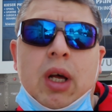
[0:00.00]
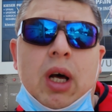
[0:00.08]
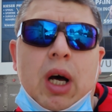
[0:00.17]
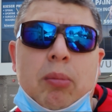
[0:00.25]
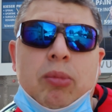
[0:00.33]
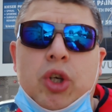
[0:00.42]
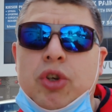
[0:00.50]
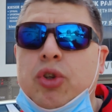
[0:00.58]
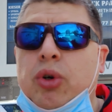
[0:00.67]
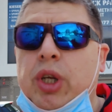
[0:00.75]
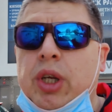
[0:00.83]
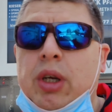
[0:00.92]
I'm just
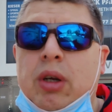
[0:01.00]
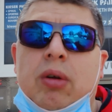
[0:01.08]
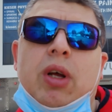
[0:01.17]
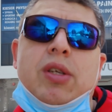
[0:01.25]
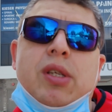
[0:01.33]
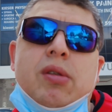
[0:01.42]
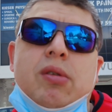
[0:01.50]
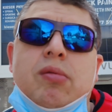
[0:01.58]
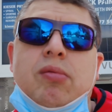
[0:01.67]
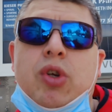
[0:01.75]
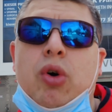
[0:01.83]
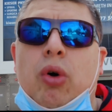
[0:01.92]
doing, it's
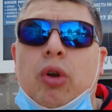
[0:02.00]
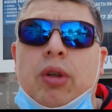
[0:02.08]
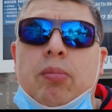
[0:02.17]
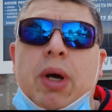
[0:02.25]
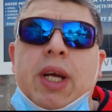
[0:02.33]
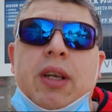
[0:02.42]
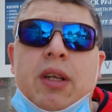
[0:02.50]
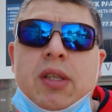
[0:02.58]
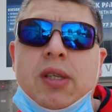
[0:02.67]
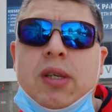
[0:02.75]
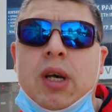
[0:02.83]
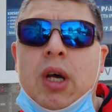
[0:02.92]
called
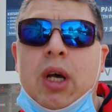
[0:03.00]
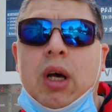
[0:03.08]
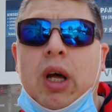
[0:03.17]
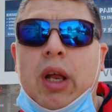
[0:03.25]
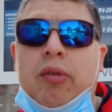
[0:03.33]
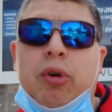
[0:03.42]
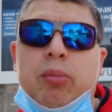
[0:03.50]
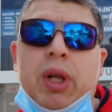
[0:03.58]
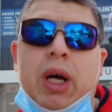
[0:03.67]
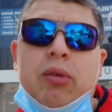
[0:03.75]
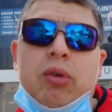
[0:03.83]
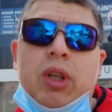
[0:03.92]
maintenance, and from
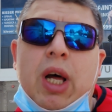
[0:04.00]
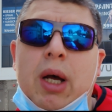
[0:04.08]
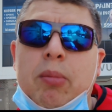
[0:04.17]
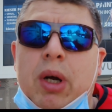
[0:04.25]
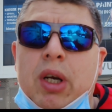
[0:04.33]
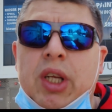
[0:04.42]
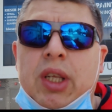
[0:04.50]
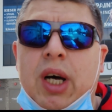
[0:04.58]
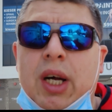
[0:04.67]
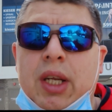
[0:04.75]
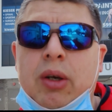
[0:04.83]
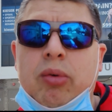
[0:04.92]
time to time I
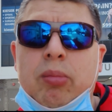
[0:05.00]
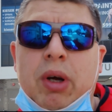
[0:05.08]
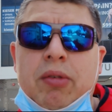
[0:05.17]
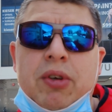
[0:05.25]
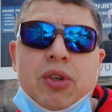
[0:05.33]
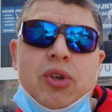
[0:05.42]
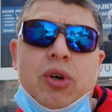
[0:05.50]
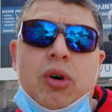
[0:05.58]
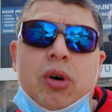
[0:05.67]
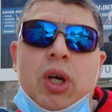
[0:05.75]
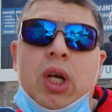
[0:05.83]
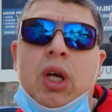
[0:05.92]
retarget with my
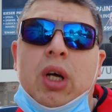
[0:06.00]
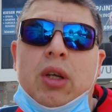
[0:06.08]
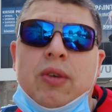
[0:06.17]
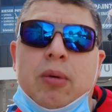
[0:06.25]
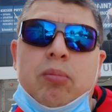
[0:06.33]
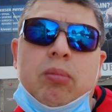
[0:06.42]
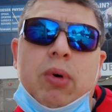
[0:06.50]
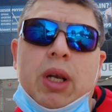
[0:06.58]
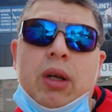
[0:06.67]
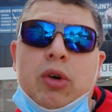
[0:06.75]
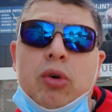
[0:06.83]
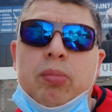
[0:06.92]
physio some
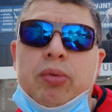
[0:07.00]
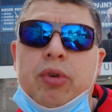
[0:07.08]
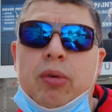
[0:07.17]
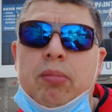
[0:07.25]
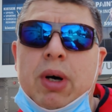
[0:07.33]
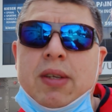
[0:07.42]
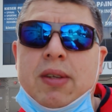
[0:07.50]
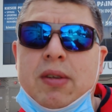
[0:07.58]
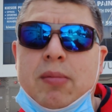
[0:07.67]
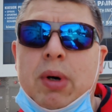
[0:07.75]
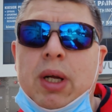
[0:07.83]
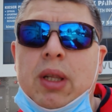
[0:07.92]
other groups of
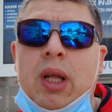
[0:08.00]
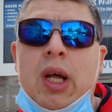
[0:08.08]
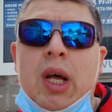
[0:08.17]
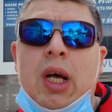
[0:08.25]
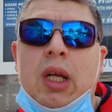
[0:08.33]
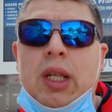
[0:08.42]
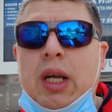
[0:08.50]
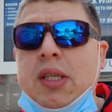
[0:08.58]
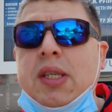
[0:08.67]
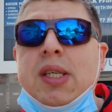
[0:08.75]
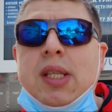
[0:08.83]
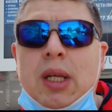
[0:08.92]
muscles. But their
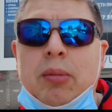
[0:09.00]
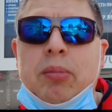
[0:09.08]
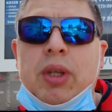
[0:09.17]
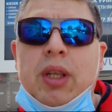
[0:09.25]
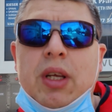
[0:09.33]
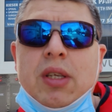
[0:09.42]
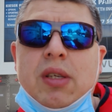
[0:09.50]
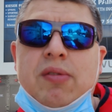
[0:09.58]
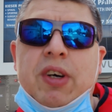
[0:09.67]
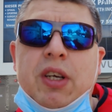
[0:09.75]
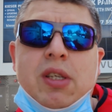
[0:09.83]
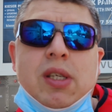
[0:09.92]
system, it is
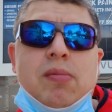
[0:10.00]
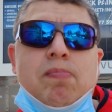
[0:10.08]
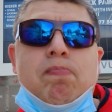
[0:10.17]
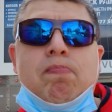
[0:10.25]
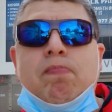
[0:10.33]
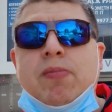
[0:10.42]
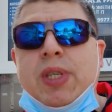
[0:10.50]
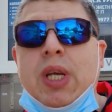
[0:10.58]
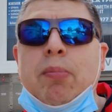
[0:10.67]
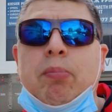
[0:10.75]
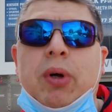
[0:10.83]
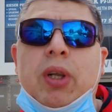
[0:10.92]
very
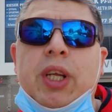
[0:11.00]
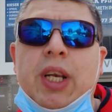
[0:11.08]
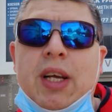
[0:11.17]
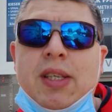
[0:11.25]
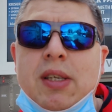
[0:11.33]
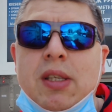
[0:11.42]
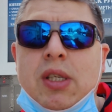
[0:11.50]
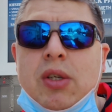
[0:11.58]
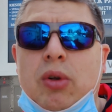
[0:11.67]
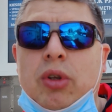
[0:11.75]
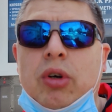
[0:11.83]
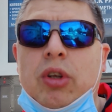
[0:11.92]
simple in essence,
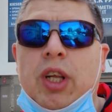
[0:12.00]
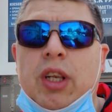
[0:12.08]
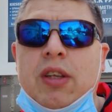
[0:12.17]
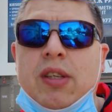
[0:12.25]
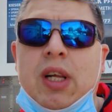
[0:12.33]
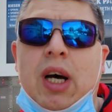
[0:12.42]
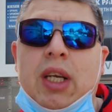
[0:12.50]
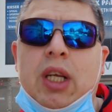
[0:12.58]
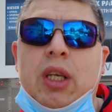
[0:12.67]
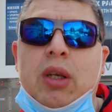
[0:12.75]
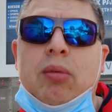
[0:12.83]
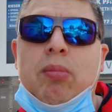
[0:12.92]
although that is
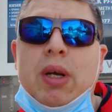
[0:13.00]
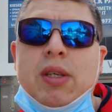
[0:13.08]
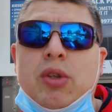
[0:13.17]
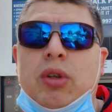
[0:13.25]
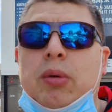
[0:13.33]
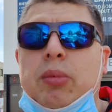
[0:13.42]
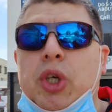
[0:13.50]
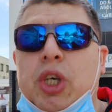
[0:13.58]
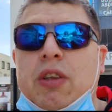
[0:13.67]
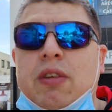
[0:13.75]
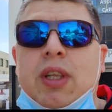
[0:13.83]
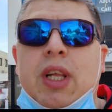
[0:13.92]
targeted based on the
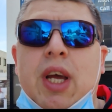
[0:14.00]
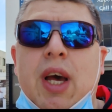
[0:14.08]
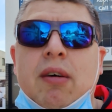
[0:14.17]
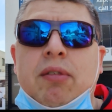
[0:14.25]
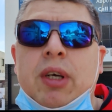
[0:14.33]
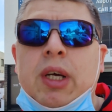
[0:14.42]
machines that they have.